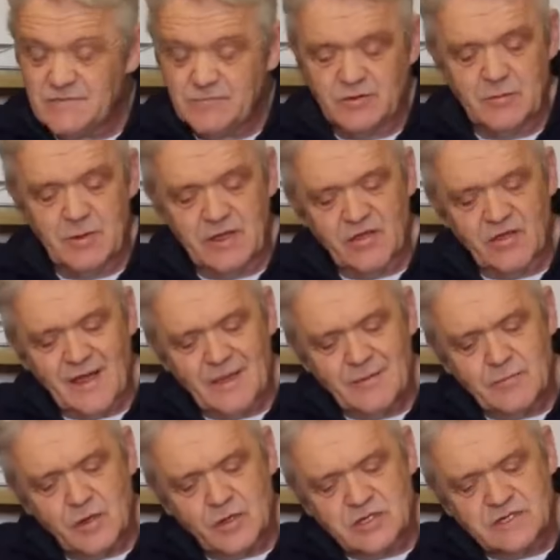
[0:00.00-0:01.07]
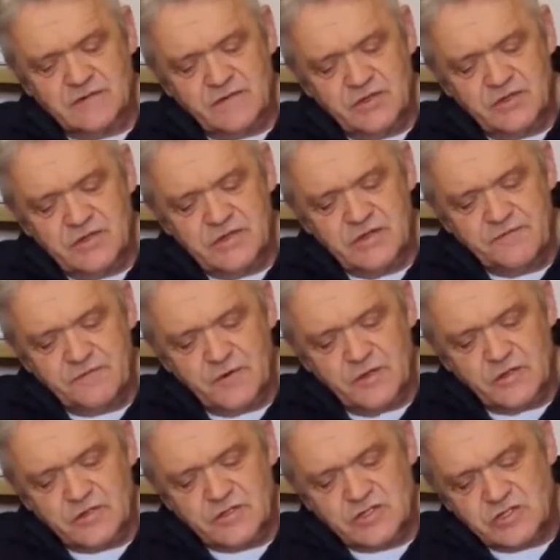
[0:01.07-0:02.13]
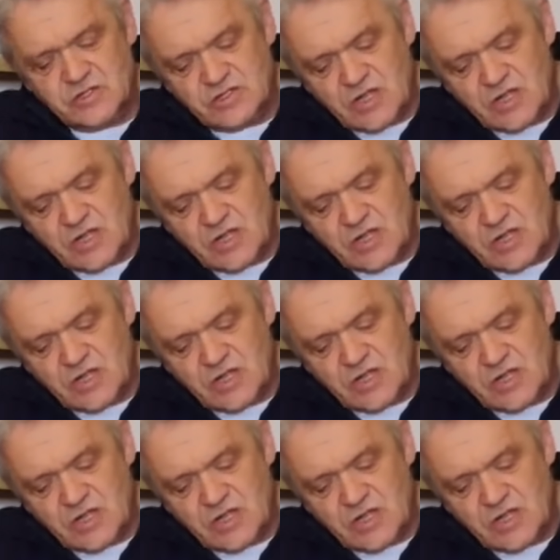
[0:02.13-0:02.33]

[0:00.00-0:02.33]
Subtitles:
seem to make that much of a difference,